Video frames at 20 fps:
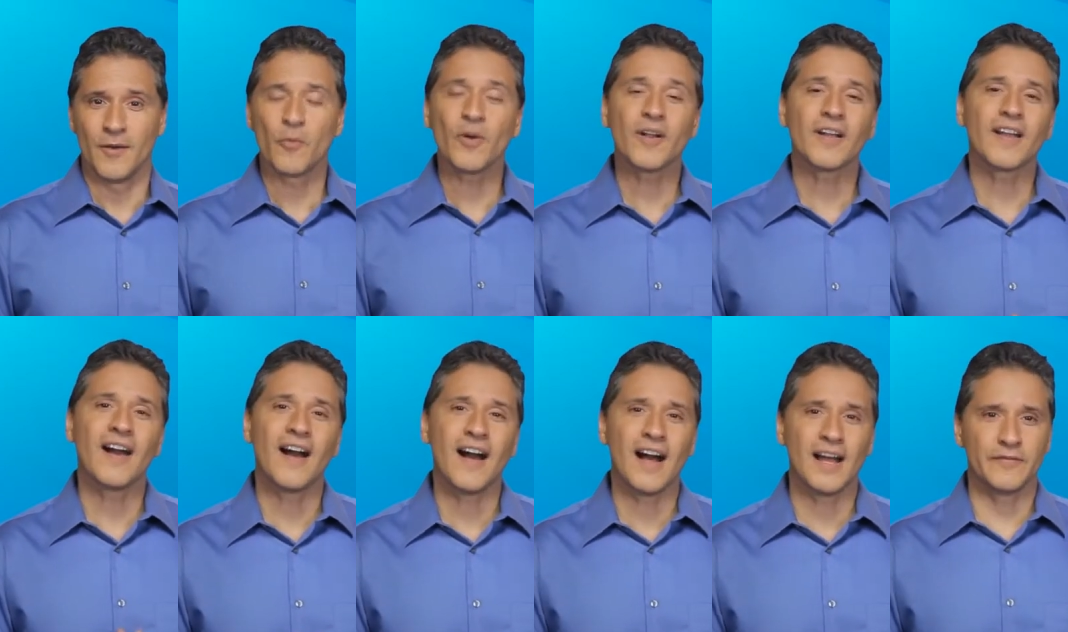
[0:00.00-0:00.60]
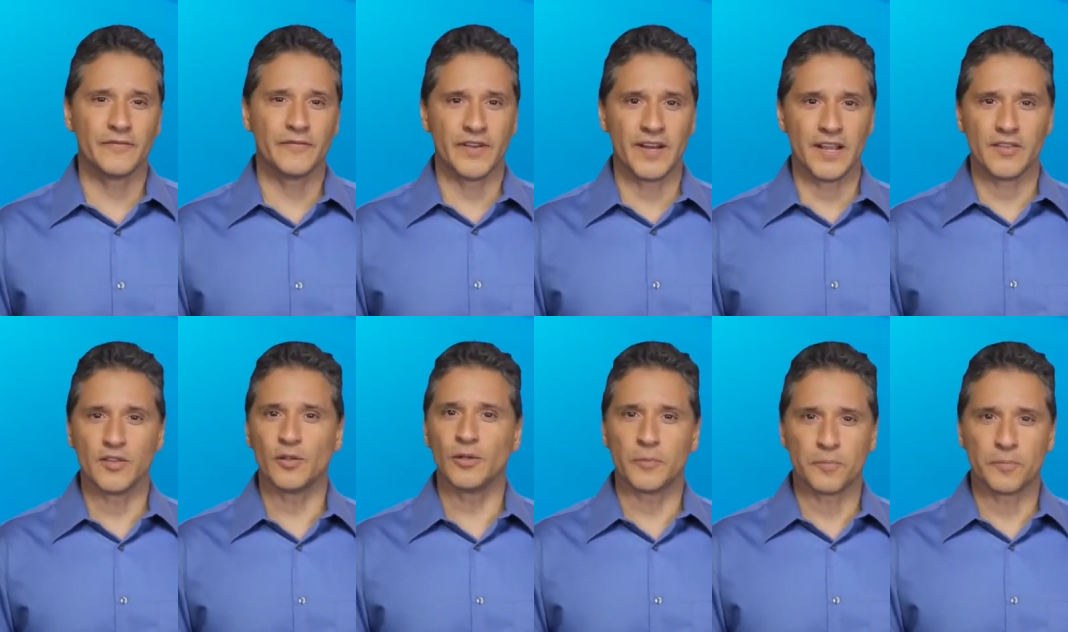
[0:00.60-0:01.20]
We're
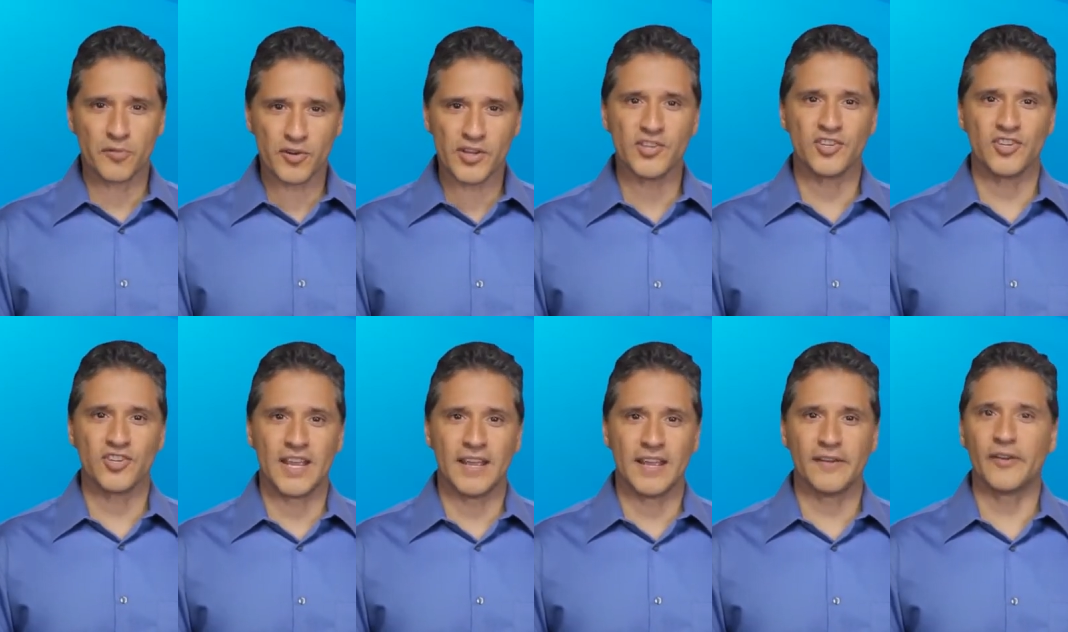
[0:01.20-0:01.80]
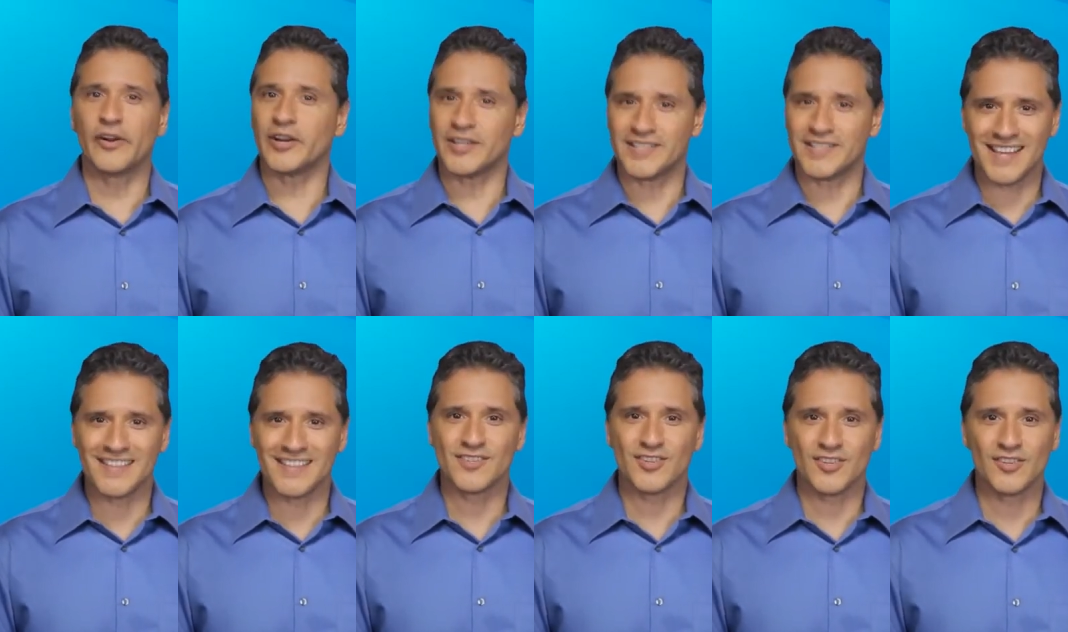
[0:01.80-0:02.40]
confident you'll appreciate our
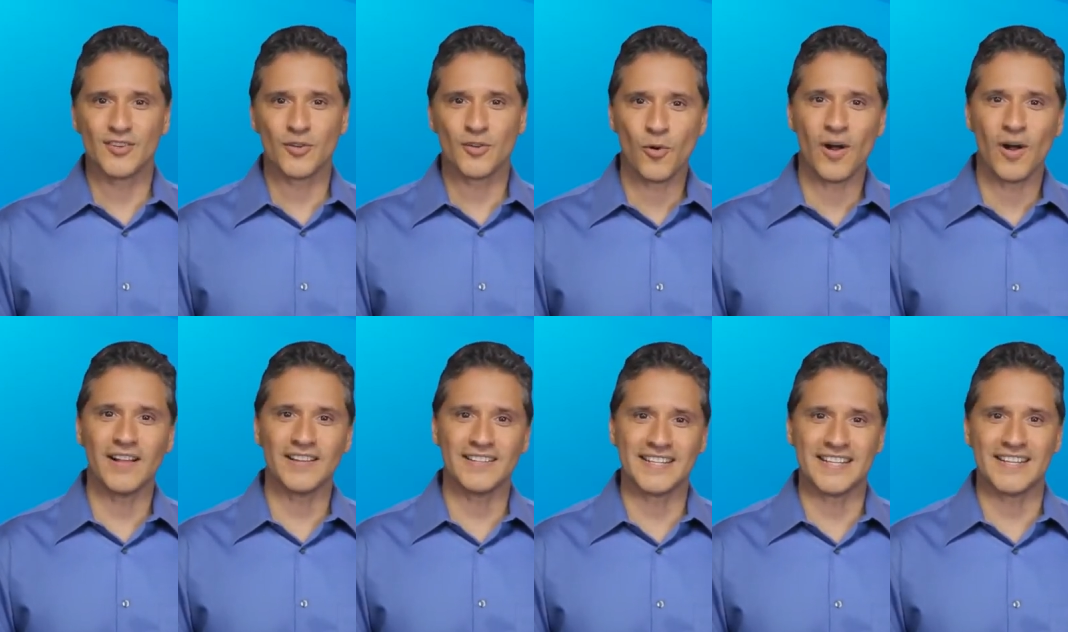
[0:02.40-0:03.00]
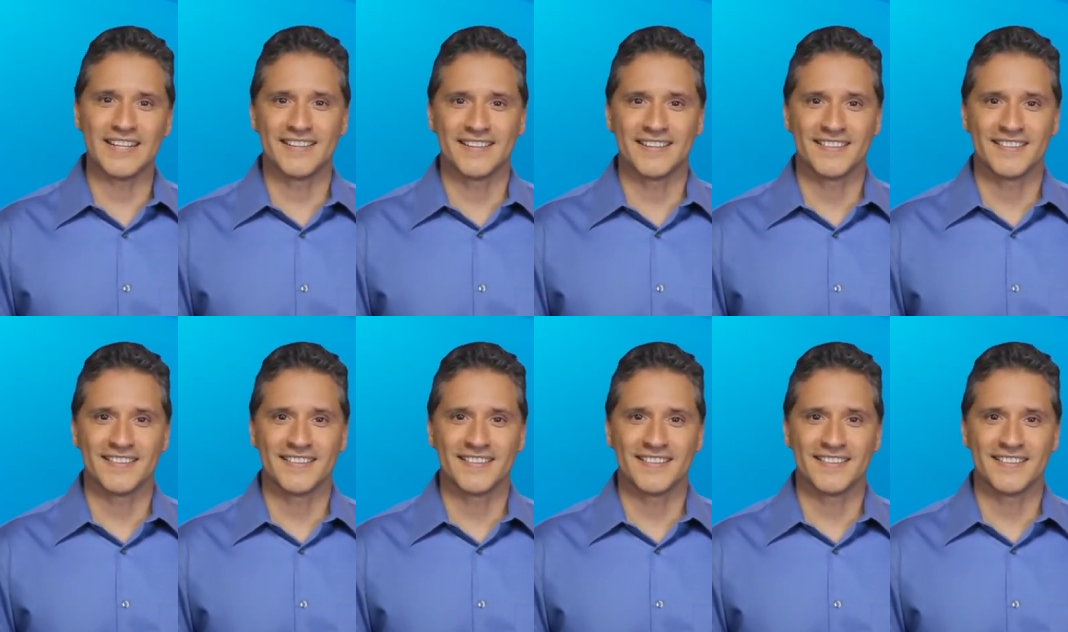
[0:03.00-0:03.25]
attention to quality.